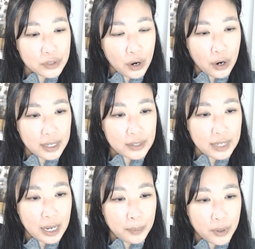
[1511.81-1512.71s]
card is
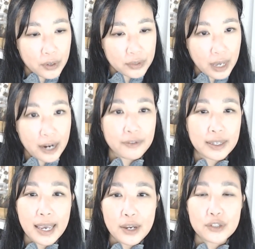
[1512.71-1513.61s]
a
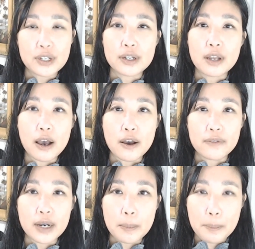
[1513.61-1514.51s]
personification
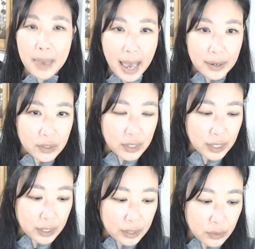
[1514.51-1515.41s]
of
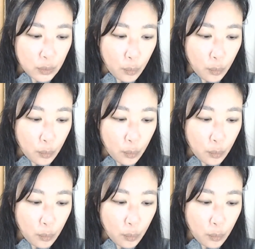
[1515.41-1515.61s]
abandoning